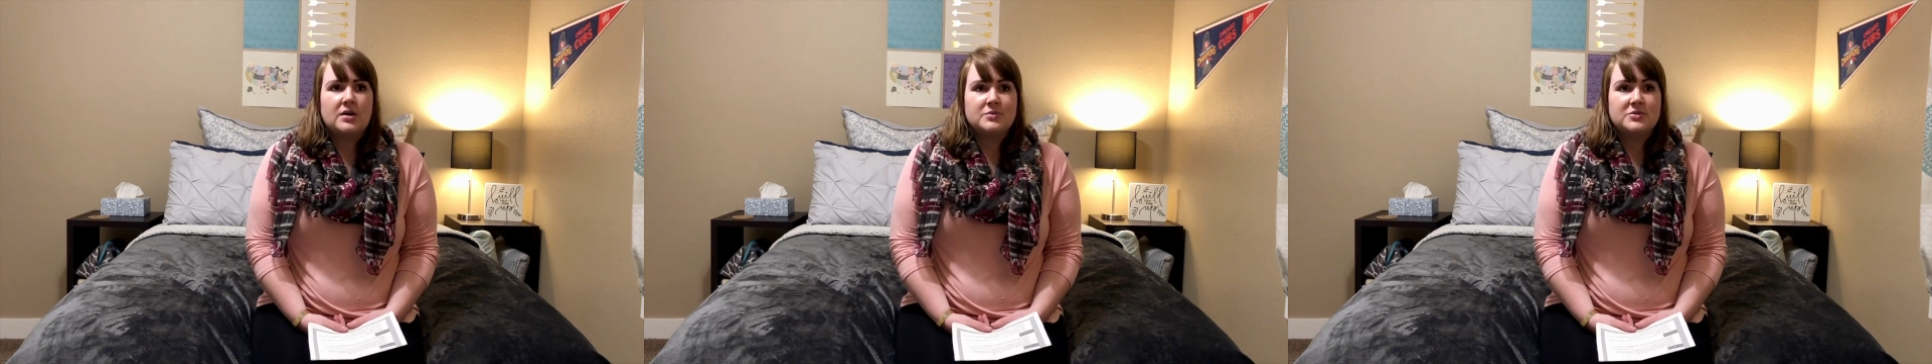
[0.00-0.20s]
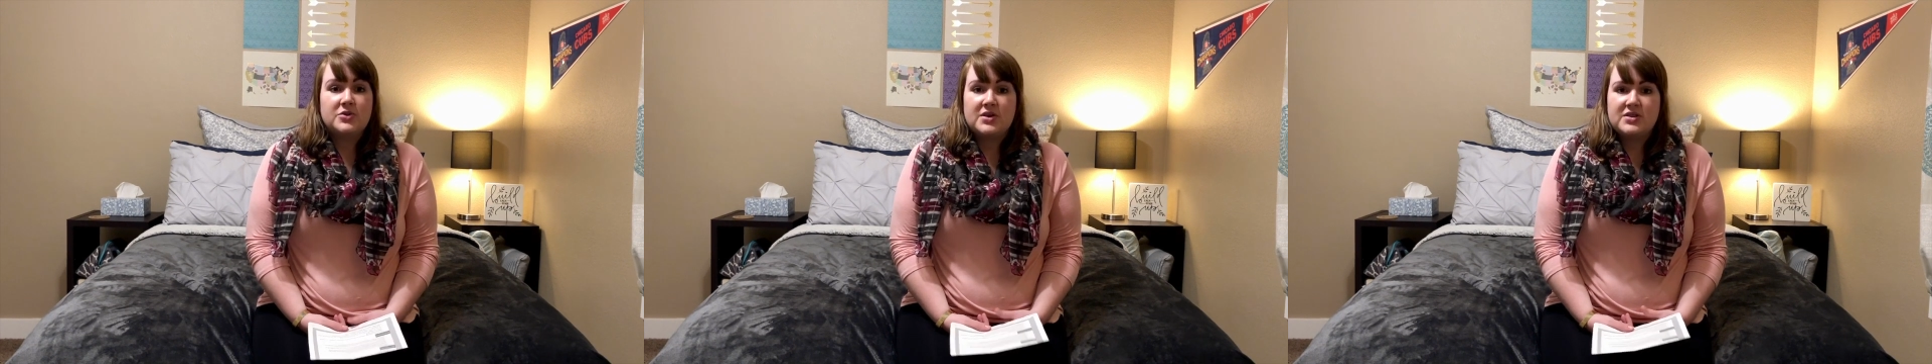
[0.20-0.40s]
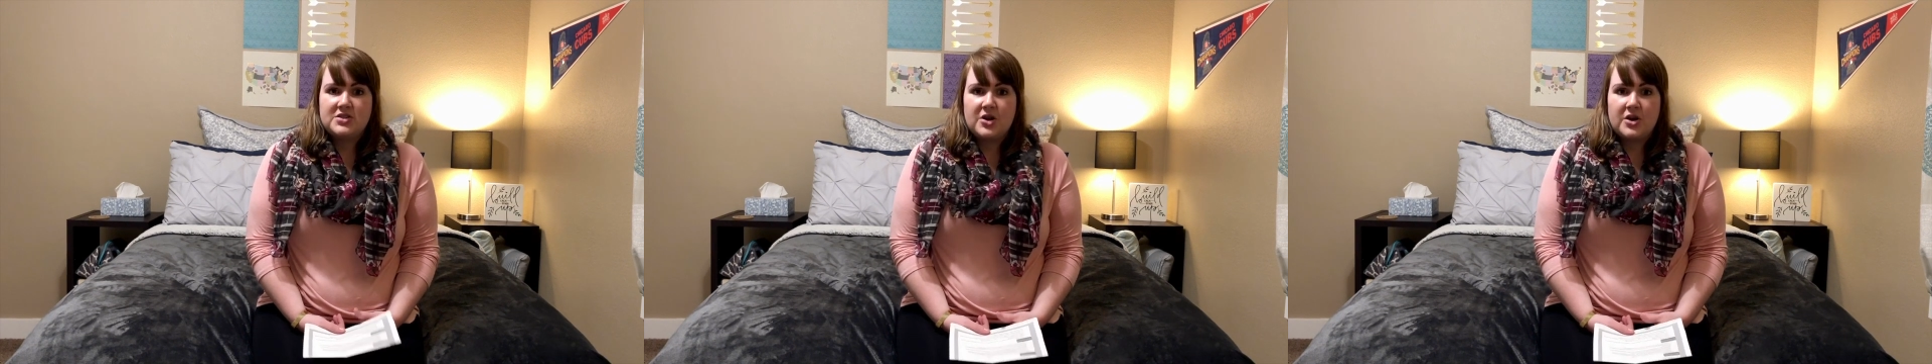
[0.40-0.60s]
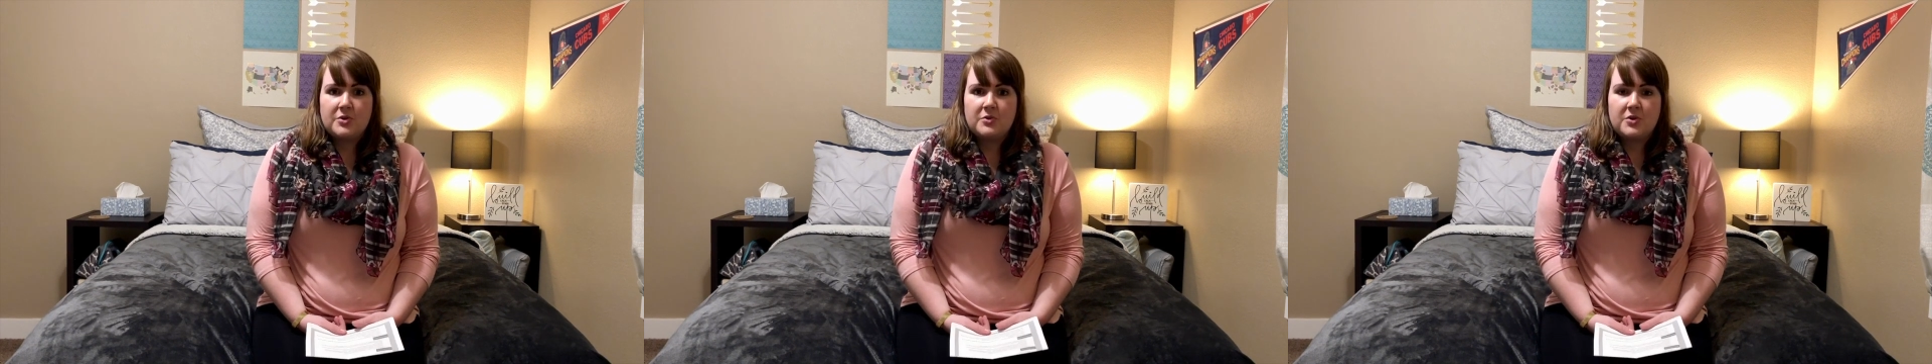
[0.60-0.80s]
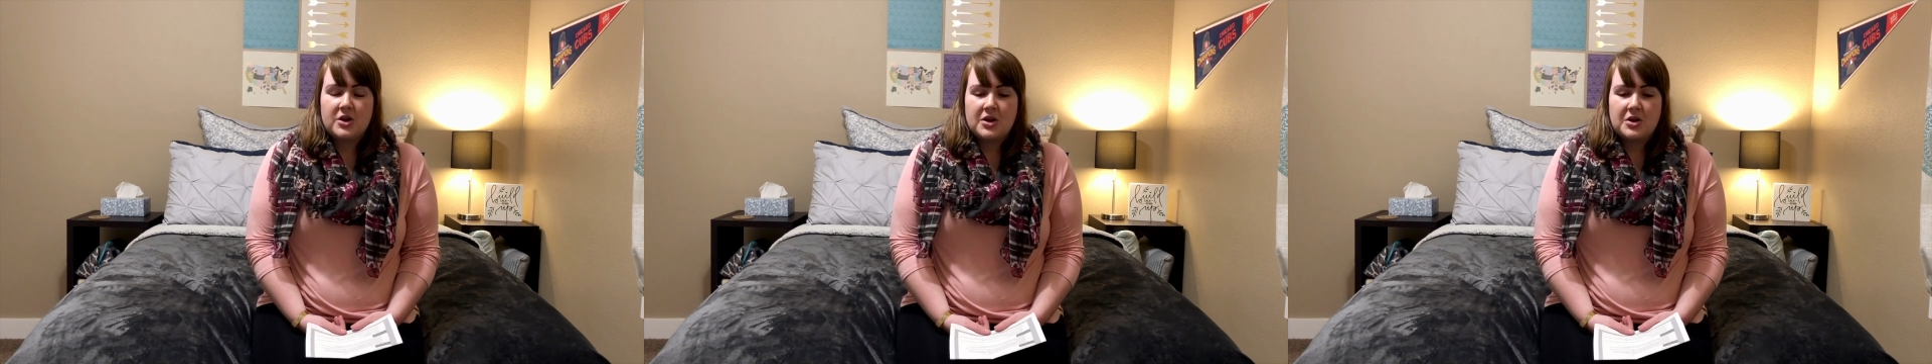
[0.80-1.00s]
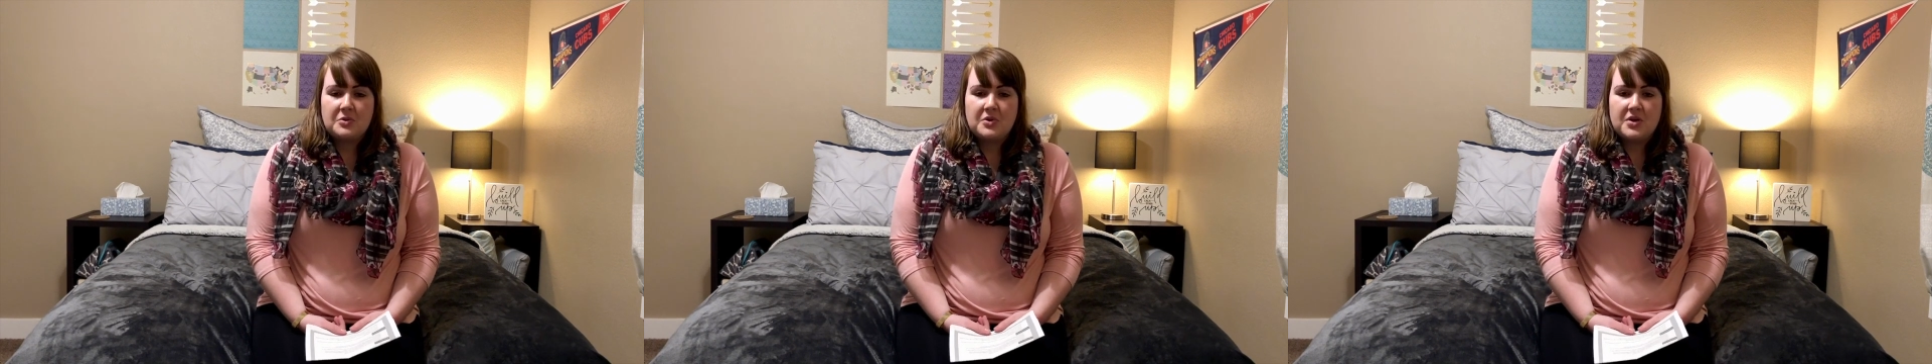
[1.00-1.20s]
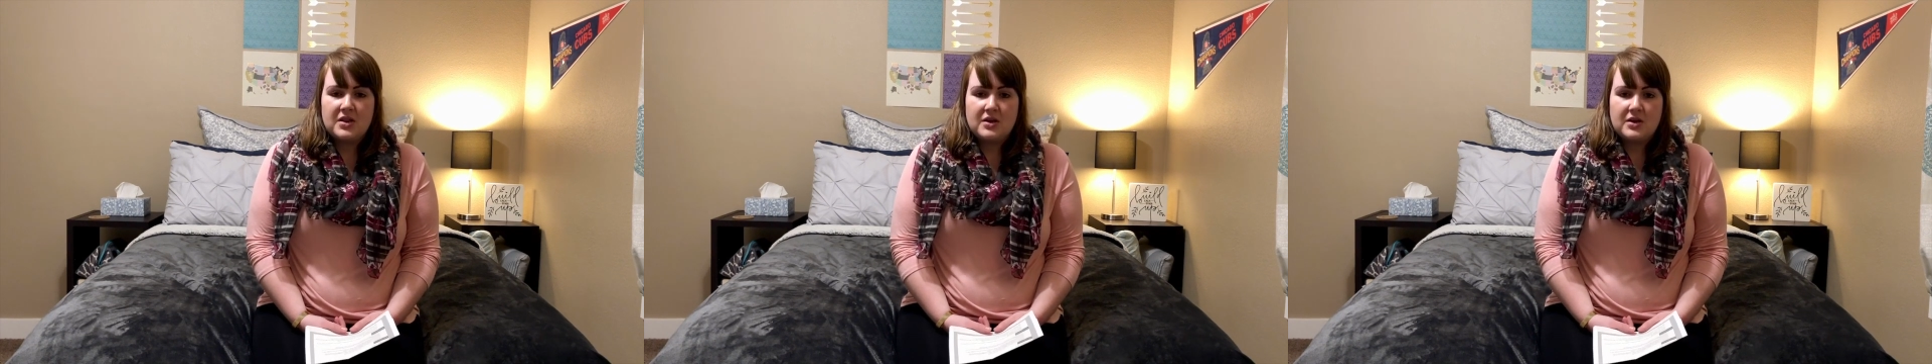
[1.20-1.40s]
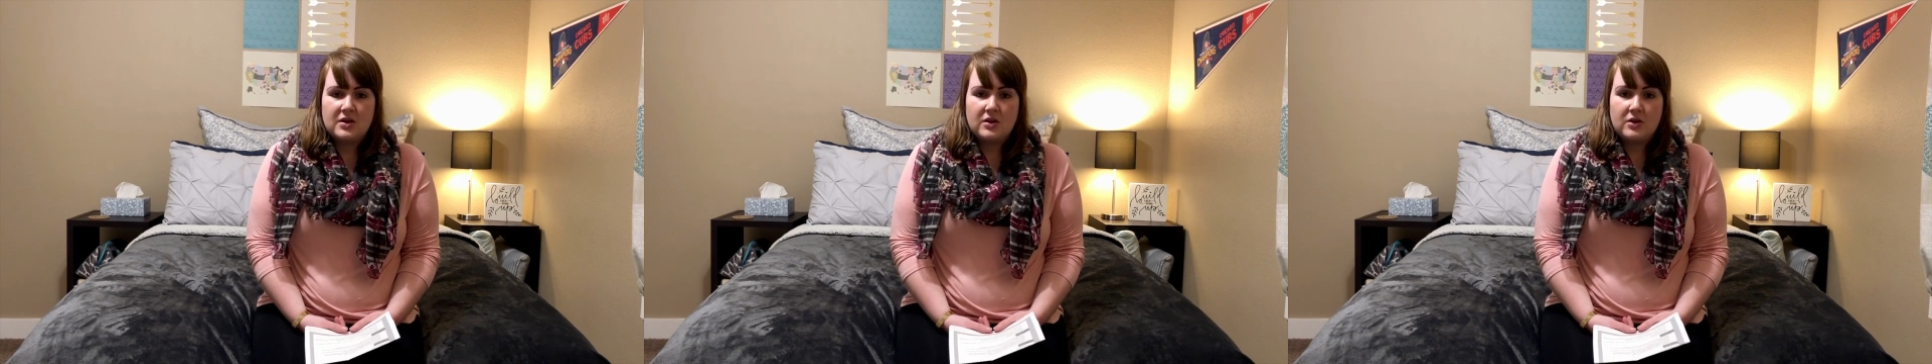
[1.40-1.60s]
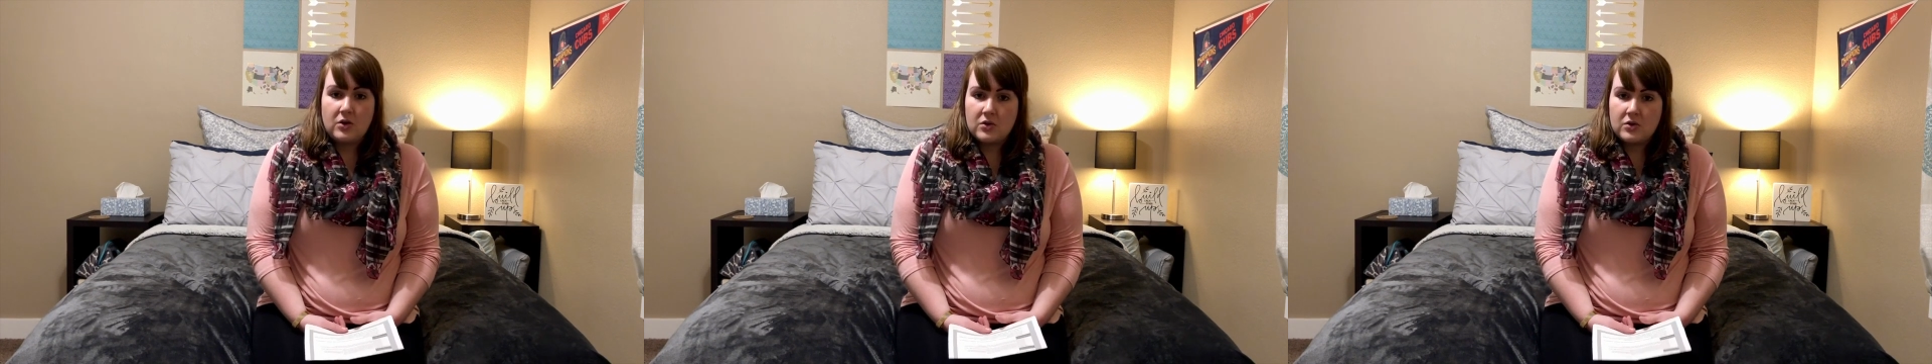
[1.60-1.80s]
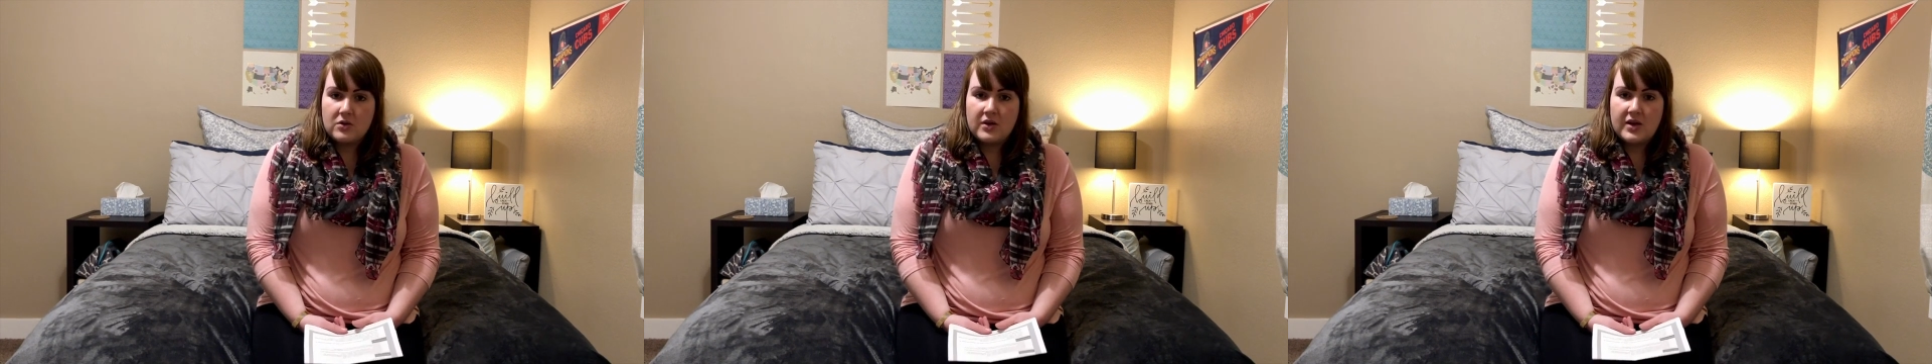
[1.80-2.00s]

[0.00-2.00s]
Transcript: So I started working with a local